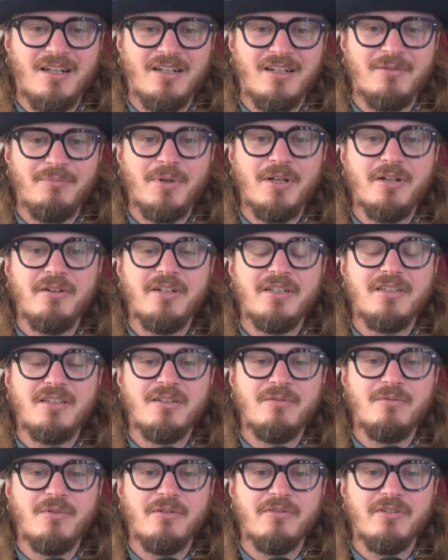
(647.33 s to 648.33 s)
period
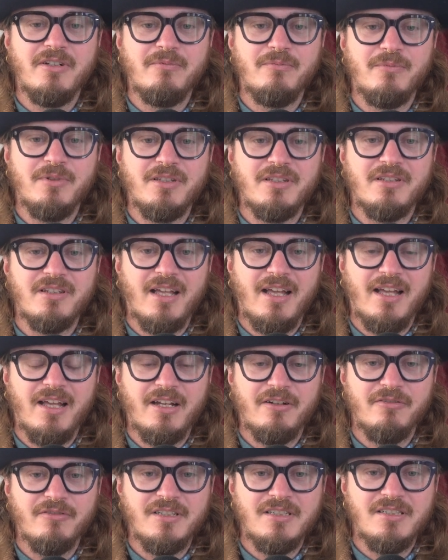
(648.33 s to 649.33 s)
that we're in with
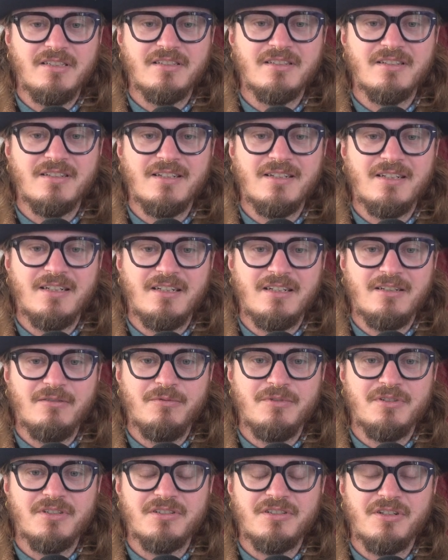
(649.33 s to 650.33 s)
Aries,
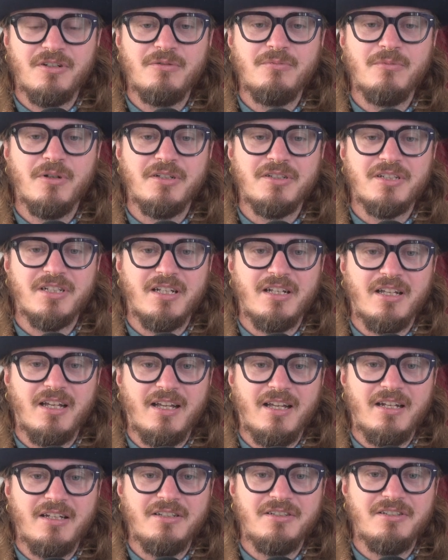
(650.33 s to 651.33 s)
with so much
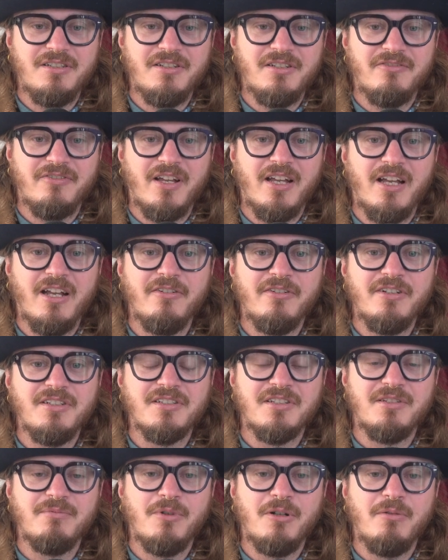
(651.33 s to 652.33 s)
energy of Aries
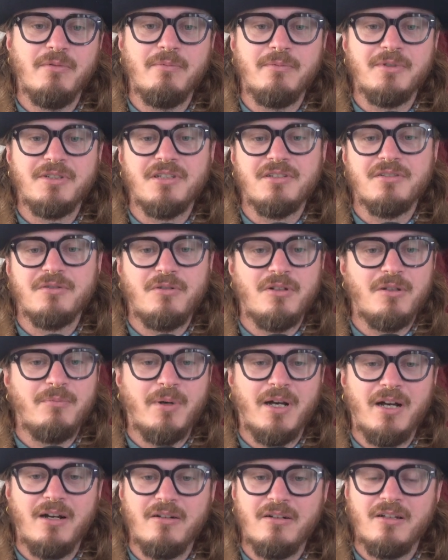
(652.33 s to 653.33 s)
at the moment, which is all
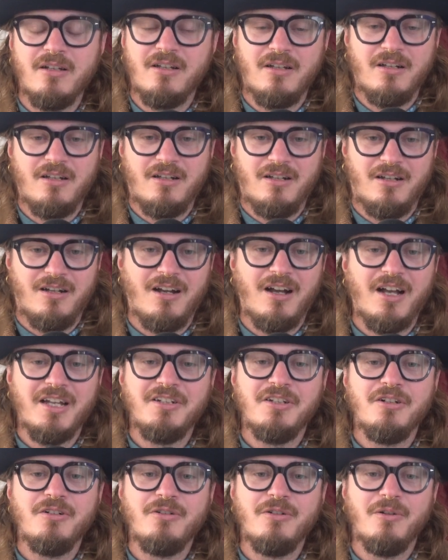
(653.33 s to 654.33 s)
about, I
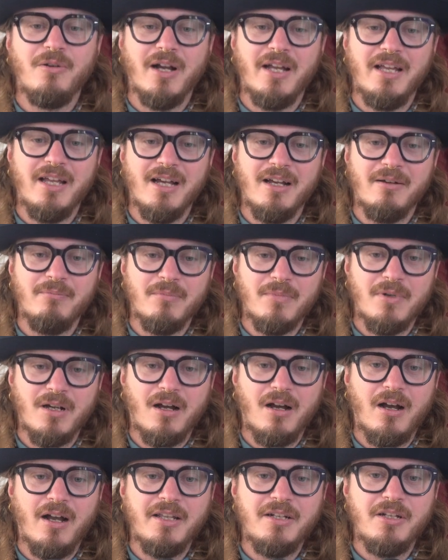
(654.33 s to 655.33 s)
know who I am,
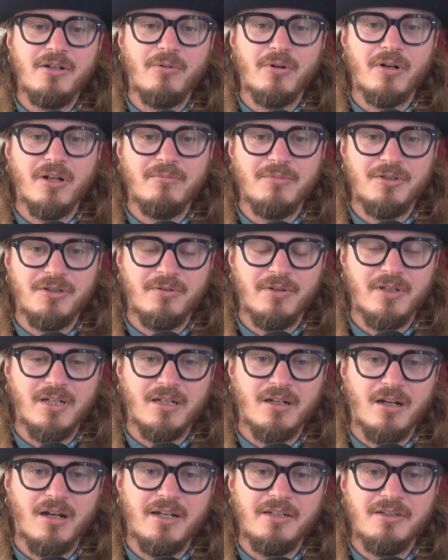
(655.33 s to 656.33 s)
I know what I'm doing,
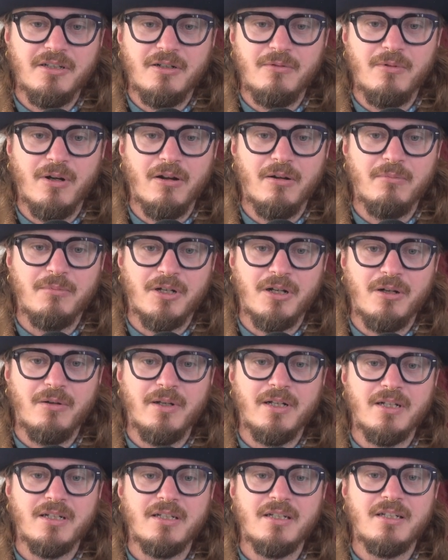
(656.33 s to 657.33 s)
I know where I'm
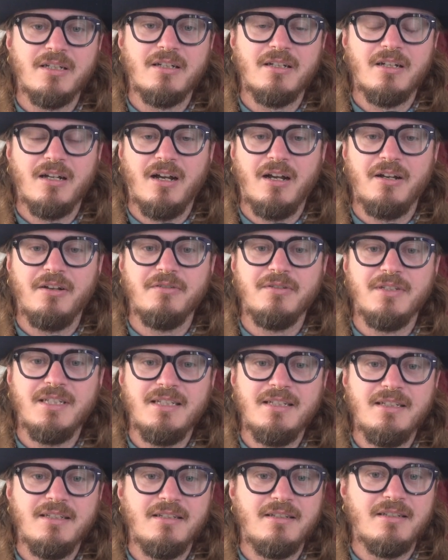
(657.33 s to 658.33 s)
going. I don't
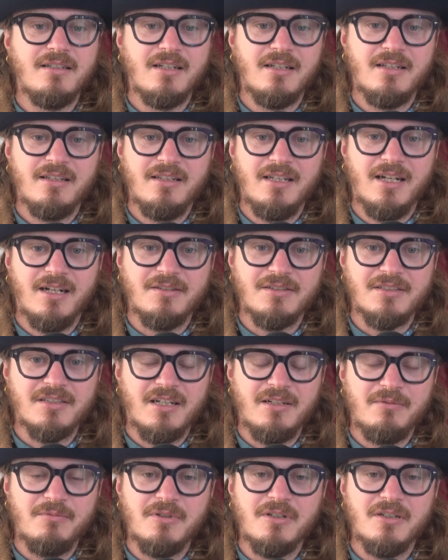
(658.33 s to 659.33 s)
need the
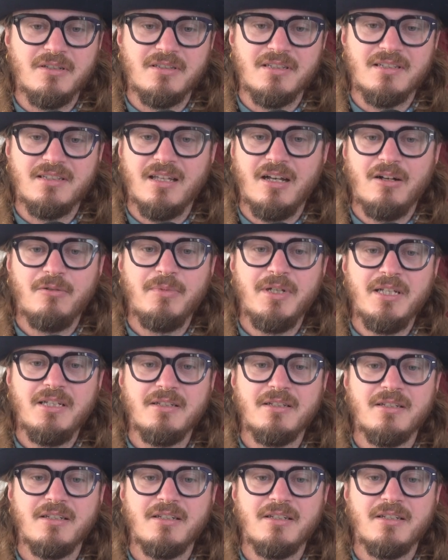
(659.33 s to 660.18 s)
outside world to tell me.